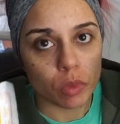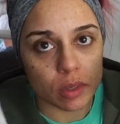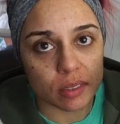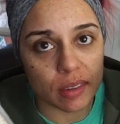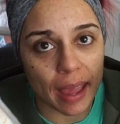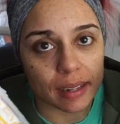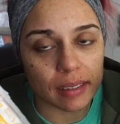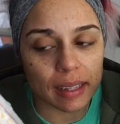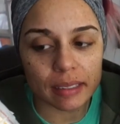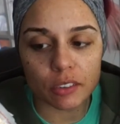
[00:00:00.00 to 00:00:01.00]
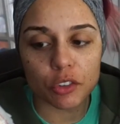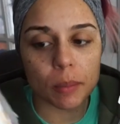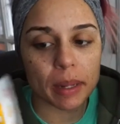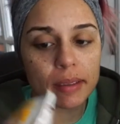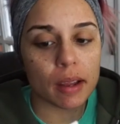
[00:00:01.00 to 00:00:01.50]
snacks. I like to
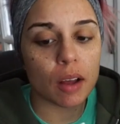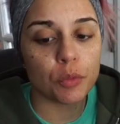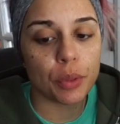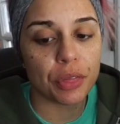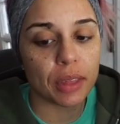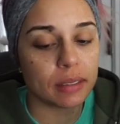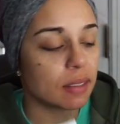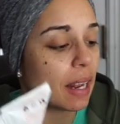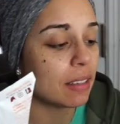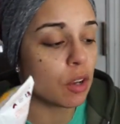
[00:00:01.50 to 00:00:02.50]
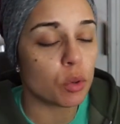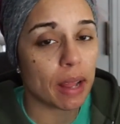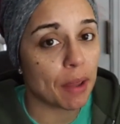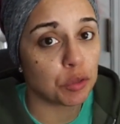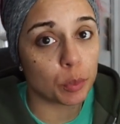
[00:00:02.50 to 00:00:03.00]
start my day off with things that I don't
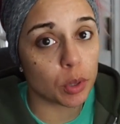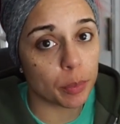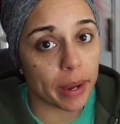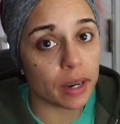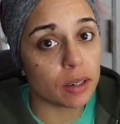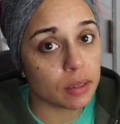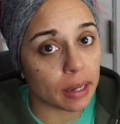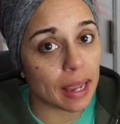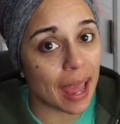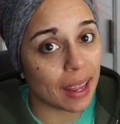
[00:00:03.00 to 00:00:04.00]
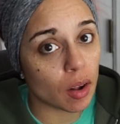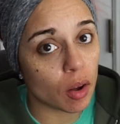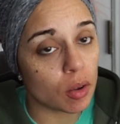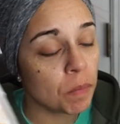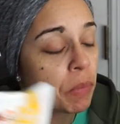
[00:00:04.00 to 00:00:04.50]
have to prepare like at
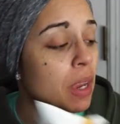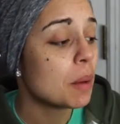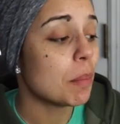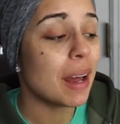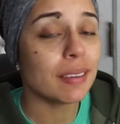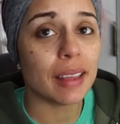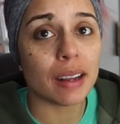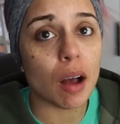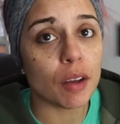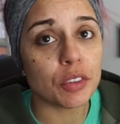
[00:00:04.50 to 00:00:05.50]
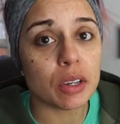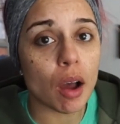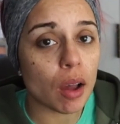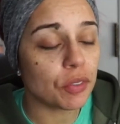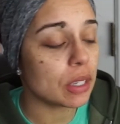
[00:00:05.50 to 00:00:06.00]
all. Minus that coffee.
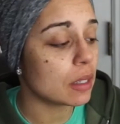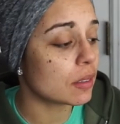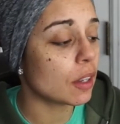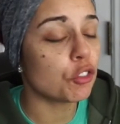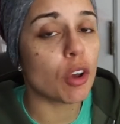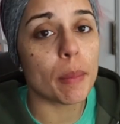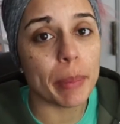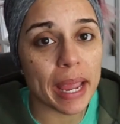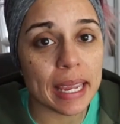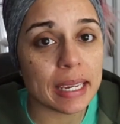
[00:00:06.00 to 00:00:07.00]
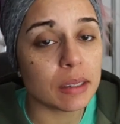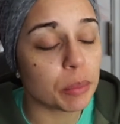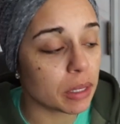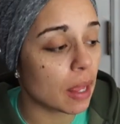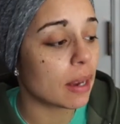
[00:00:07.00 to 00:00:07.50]
Coffee is such a pain,
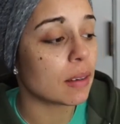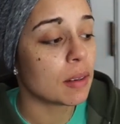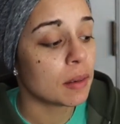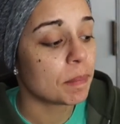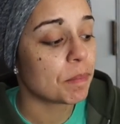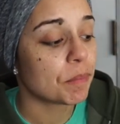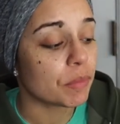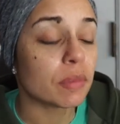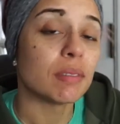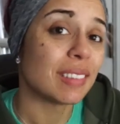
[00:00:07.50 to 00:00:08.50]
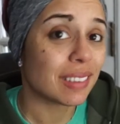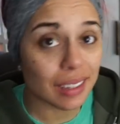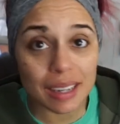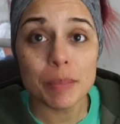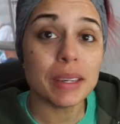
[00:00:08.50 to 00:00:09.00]
but like,
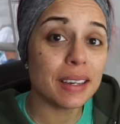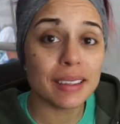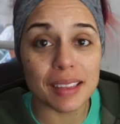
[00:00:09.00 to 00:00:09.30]
it'd be good